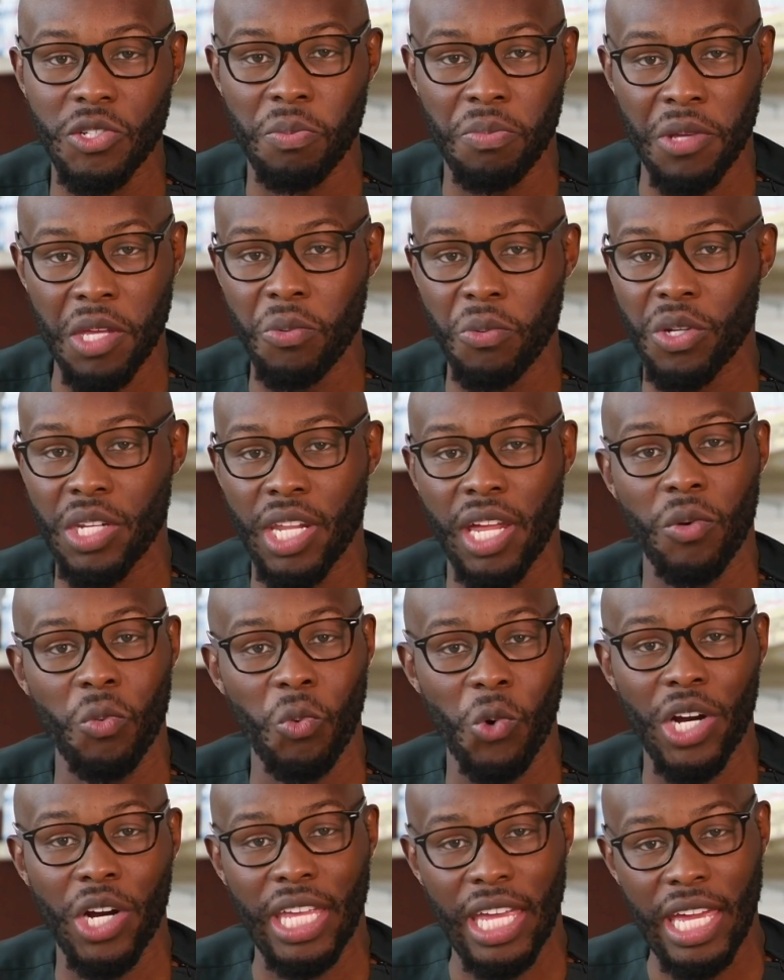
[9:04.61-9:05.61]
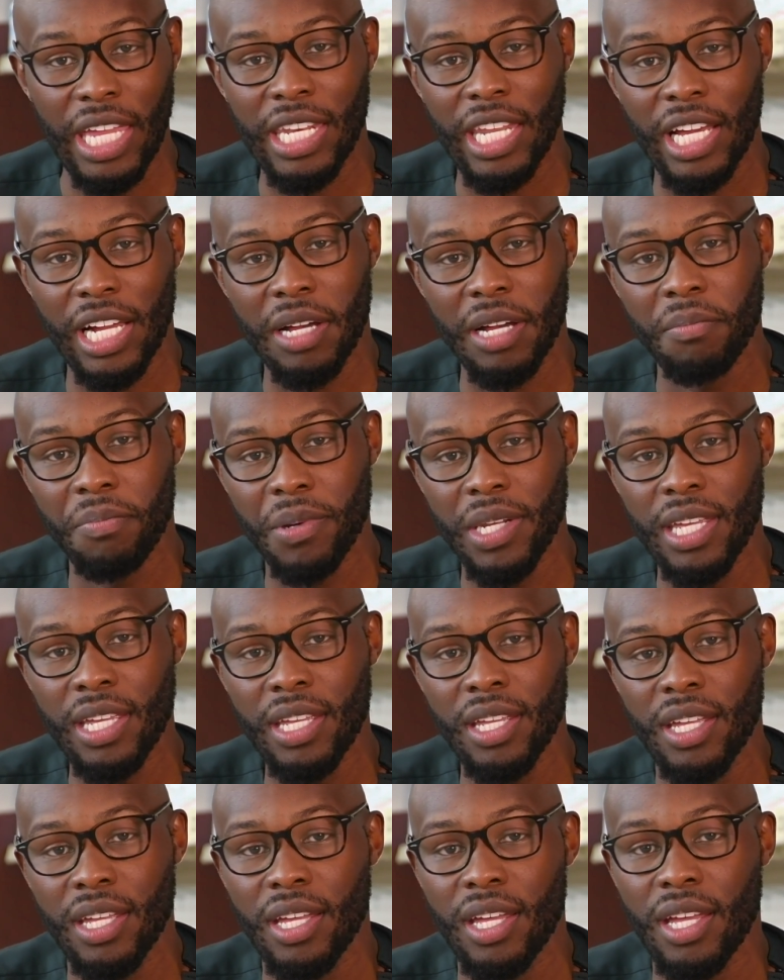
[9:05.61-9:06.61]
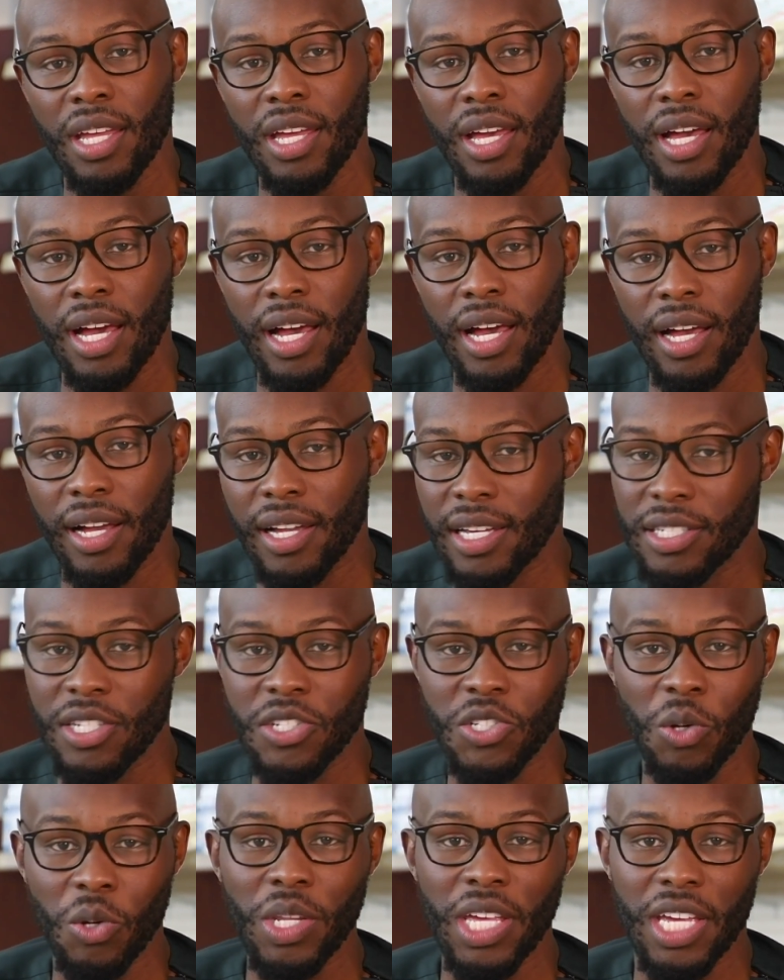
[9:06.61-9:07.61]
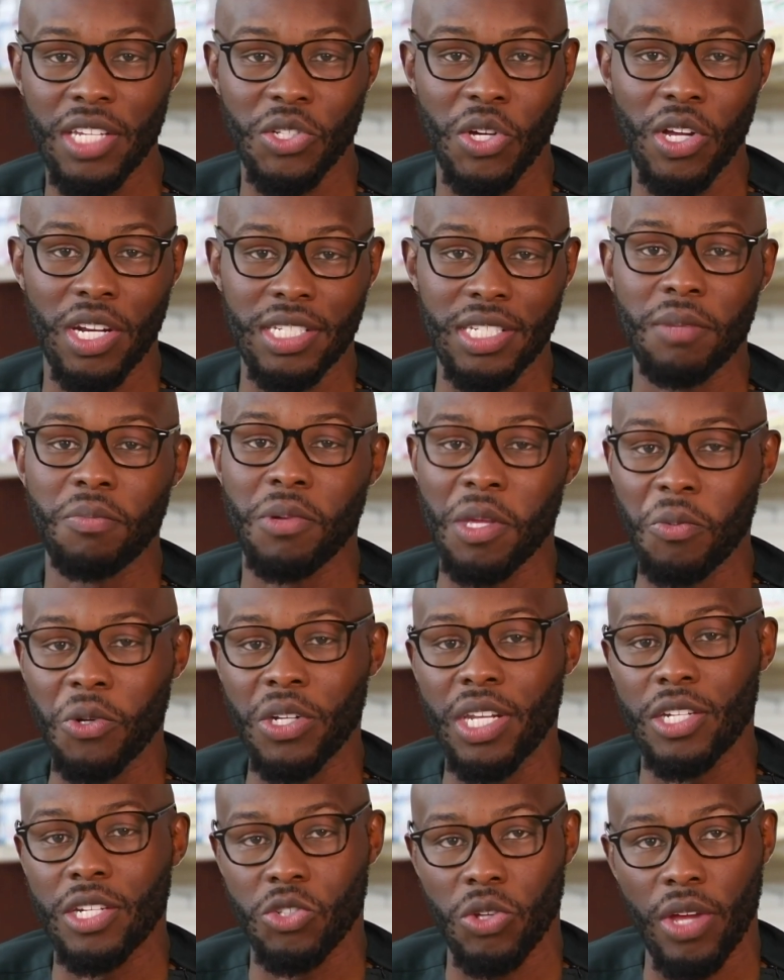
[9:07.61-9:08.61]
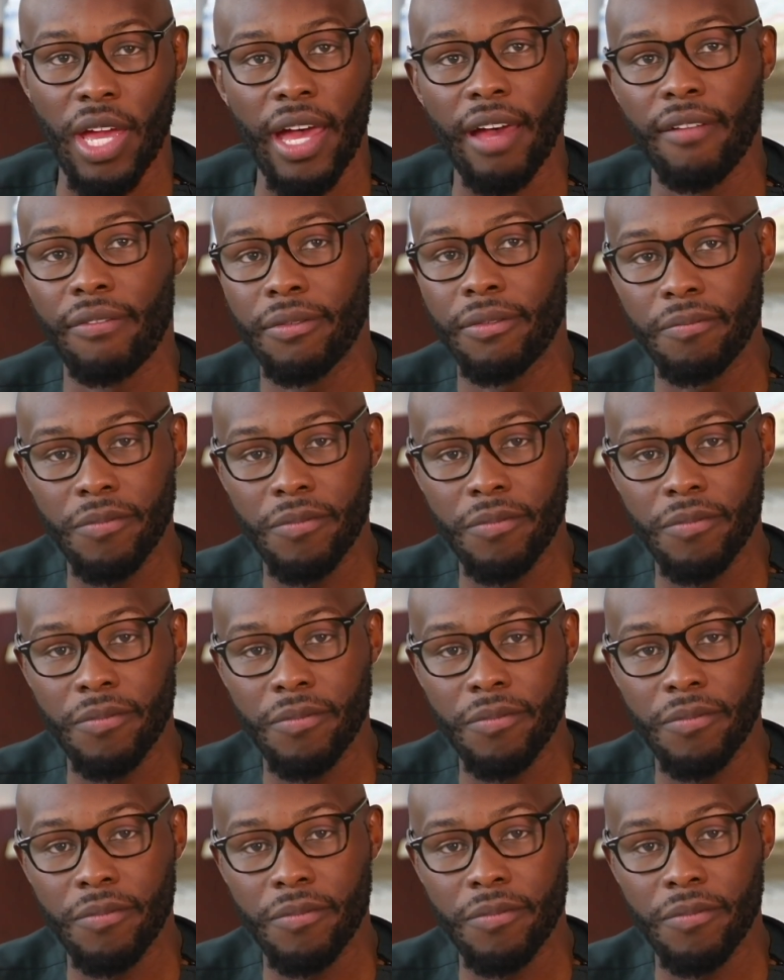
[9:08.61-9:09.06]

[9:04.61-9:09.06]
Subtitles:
people that work in the company, because it's only as good as the people that you have.